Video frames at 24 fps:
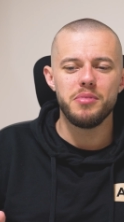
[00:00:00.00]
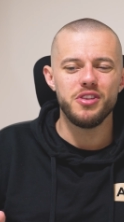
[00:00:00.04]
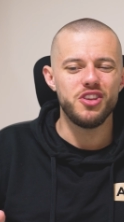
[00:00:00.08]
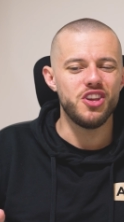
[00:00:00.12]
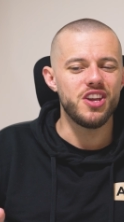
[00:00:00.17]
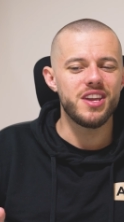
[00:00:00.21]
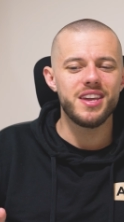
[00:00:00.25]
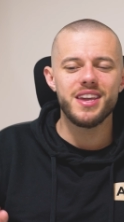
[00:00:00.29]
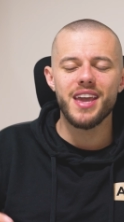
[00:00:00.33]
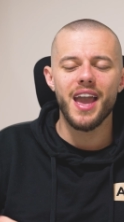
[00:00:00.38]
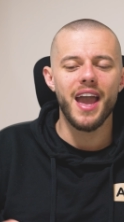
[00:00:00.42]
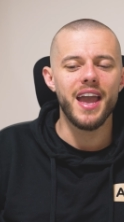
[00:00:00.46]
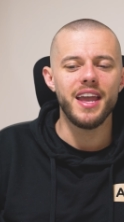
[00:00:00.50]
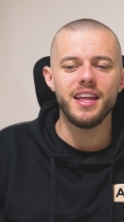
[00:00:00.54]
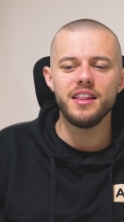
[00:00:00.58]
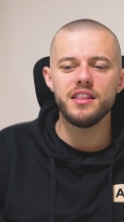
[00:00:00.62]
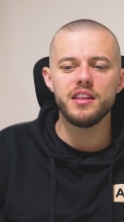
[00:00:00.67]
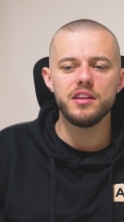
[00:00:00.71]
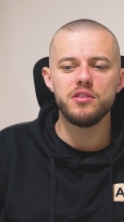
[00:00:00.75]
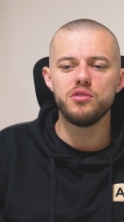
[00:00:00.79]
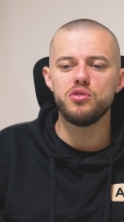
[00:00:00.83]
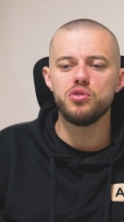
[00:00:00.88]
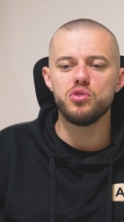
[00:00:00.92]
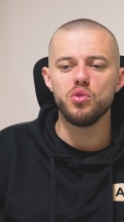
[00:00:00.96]
but you
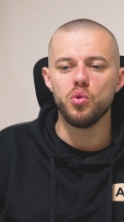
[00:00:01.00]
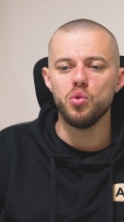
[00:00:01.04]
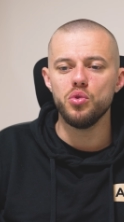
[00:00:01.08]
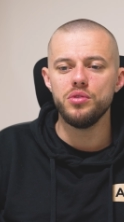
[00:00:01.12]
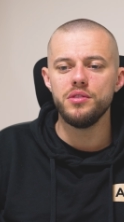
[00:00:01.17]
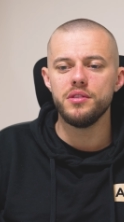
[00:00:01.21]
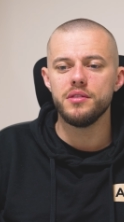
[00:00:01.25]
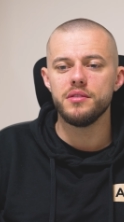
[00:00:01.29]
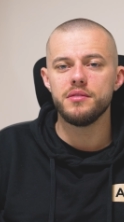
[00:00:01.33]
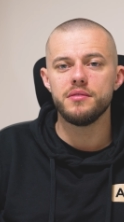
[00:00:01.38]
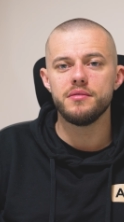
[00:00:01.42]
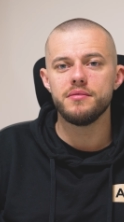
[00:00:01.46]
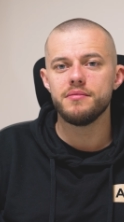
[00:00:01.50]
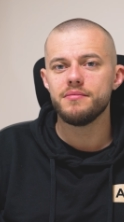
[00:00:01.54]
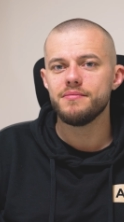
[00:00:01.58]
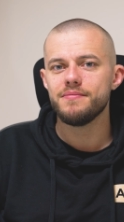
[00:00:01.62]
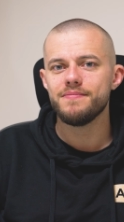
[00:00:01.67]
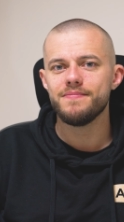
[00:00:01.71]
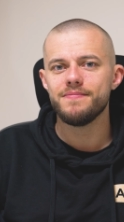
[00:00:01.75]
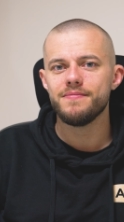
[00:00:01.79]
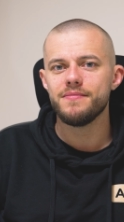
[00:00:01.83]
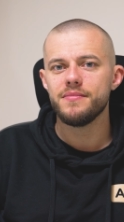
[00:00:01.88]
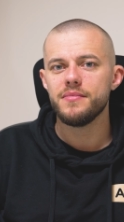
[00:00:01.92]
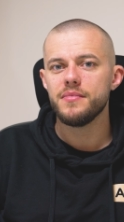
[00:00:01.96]
kind of don't
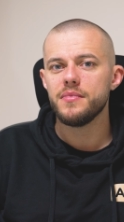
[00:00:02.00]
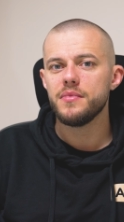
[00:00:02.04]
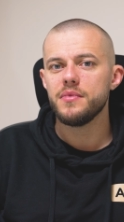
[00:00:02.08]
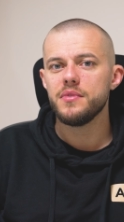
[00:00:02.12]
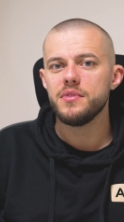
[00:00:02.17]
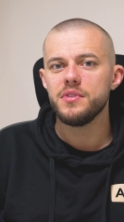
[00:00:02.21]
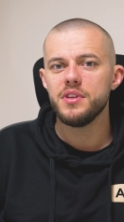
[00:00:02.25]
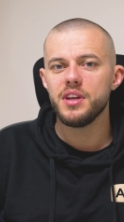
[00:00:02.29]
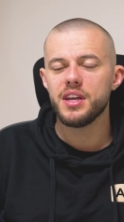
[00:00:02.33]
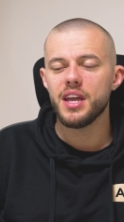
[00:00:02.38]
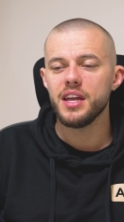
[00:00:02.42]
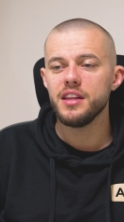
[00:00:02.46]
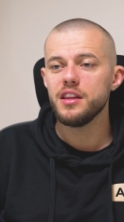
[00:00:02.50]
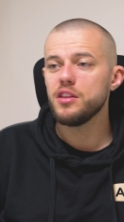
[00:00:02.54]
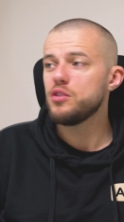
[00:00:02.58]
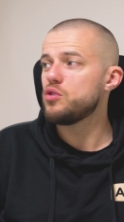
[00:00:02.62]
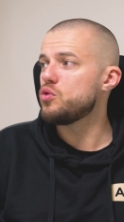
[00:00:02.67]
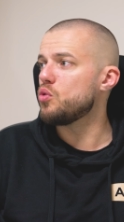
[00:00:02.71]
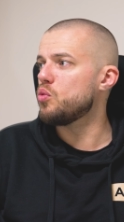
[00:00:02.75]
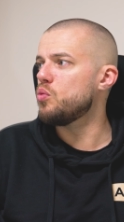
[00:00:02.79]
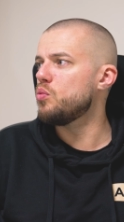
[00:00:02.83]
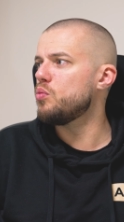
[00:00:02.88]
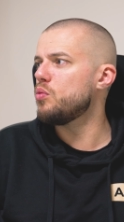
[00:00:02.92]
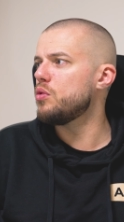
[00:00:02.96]
you kind of
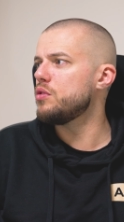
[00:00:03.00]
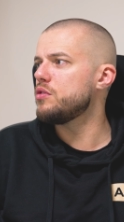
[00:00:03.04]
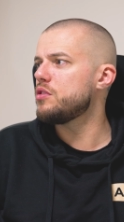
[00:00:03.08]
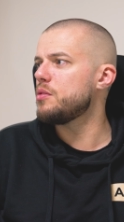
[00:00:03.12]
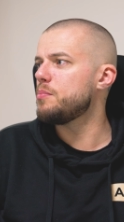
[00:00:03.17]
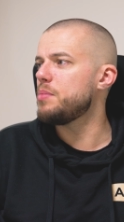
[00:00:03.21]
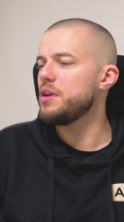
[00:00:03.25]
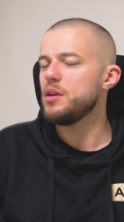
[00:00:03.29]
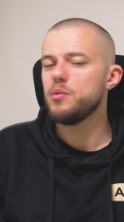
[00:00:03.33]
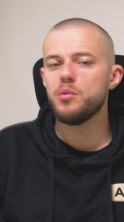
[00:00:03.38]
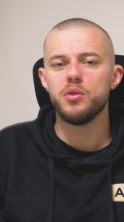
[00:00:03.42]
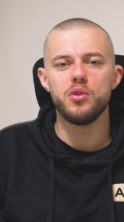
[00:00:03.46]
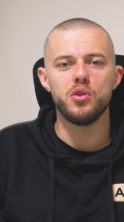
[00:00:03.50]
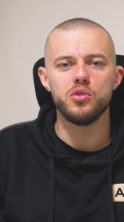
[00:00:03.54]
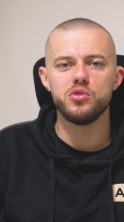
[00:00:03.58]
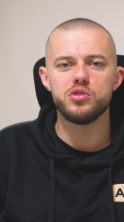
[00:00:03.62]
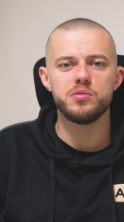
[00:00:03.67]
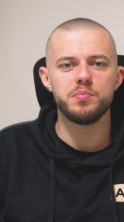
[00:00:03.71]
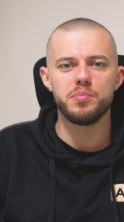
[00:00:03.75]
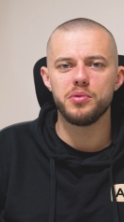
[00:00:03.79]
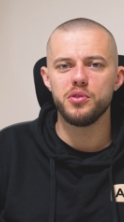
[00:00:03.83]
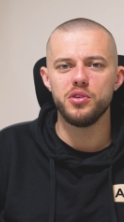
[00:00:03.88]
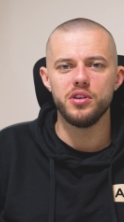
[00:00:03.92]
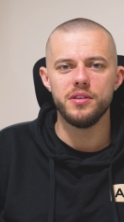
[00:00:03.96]
don't want to be one
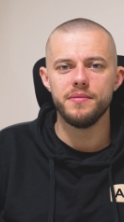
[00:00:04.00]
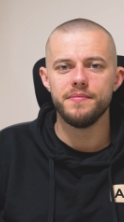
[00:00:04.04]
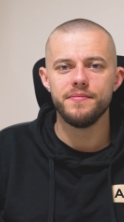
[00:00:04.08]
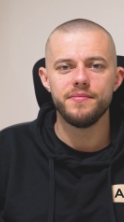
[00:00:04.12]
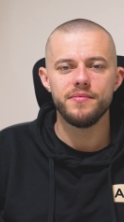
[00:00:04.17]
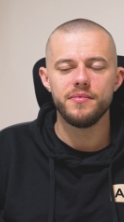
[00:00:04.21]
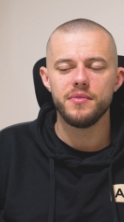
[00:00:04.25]
entrepreneur.